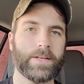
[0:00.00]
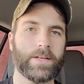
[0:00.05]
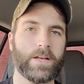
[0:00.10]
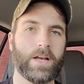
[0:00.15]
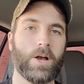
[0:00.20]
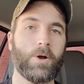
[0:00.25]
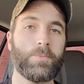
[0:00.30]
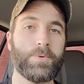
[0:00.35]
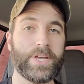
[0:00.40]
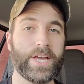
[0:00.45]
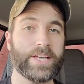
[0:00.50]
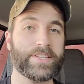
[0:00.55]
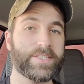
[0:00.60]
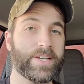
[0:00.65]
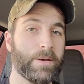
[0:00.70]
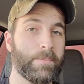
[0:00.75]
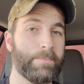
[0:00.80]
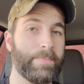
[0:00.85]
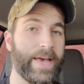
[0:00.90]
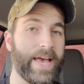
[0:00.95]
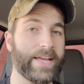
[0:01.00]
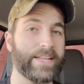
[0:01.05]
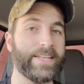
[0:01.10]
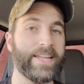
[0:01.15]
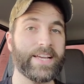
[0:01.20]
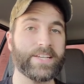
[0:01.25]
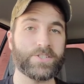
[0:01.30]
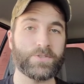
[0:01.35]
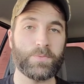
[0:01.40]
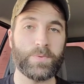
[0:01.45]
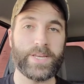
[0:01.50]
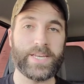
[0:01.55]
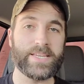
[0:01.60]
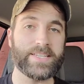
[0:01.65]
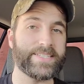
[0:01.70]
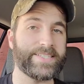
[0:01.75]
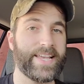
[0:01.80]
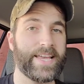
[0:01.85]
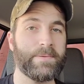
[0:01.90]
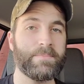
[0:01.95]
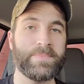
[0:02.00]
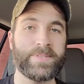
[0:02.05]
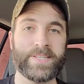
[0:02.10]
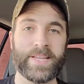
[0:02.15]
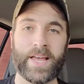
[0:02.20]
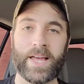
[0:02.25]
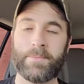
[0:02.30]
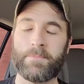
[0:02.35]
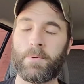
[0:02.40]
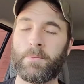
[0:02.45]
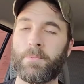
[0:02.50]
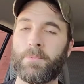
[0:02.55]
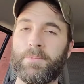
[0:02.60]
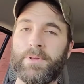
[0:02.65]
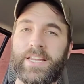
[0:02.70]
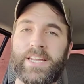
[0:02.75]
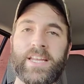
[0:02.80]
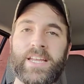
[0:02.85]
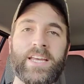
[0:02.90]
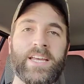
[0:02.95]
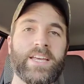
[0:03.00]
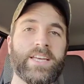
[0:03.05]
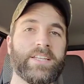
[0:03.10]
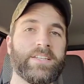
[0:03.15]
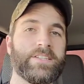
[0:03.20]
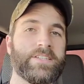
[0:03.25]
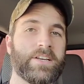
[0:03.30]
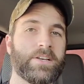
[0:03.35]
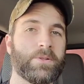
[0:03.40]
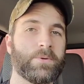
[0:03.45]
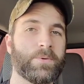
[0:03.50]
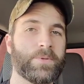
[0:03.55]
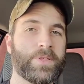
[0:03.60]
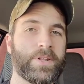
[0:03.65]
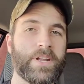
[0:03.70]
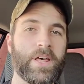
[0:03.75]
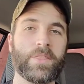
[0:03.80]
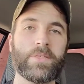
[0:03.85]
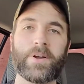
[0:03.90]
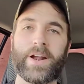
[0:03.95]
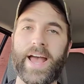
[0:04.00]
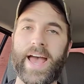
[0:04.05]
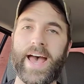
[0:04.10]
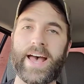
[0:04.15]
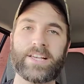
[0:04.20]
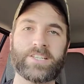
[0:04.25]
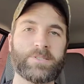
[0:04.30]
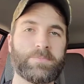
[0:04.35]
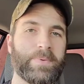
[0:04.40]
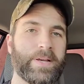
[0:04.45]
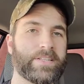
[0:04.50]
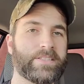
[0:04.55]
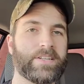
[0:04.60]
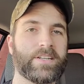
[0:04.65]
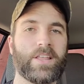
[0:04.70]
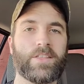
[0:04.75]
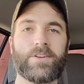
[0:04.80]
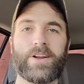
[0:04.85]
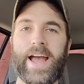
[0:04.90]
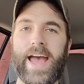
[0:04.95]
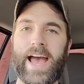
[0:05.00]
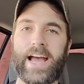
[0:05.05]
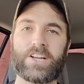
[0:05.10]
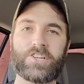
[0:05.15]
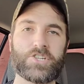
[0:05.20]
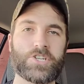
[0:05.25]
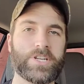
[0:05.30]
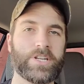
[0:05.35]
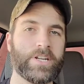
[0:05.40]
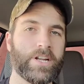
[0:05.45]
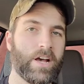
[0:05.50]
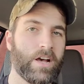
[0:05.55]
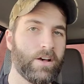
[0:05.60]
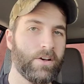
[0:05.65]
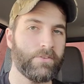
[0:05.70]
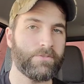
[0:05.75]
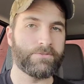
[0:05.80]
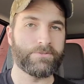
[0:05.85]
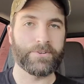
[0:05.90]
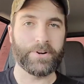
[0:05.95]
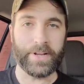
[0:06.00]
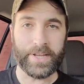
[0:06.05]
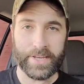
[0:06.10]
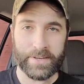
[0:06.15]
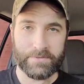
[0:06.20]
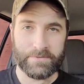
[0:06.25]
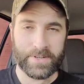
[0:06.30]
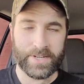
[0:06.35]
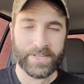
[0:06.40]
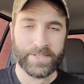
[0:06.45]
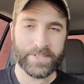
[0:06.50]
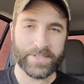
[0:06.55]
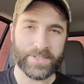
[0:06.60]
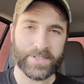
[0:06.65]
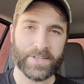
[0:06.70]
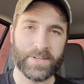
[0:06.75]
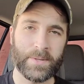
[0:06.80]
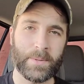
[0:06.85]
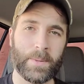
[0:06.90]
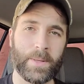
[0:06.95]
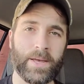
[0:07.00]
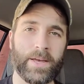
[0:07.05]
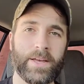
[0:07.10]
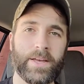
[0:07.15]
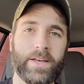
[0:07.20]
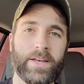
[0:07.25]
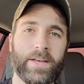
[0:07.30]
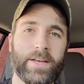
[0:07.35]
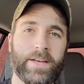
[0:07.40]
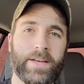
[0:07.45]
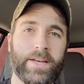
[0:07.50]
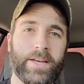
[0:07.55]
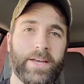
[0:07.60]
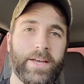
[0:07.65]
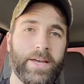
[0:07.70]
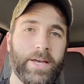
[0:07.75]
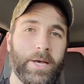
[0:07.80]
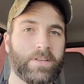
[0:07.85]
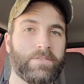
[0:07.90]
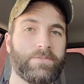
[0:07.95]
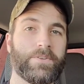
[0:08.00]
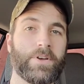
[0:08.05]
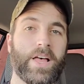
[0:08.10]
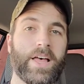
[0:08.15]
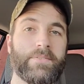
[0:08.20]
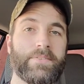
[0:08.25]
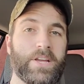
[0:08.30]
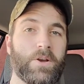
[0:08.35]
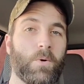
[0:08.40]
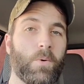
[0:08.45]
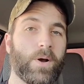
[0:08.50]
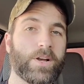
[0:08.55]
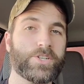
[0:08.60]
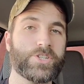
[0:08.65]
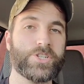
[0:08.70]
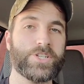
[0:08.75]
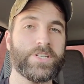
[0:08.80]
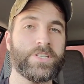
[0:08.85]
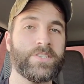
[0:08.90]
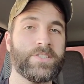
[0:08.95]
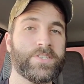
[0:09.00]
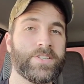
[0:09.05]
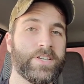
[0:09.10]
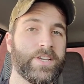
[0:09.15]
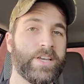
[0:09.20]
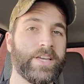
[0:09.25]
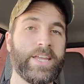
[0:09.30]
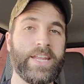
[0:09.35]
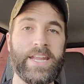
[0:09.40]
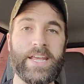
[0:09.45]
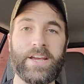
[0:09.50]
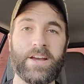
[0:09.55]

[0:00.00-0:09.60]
I hope you guys come back next week, same time. I'm going to be dealing with another aspect, another action of forgiveness. If y'all have any questions, any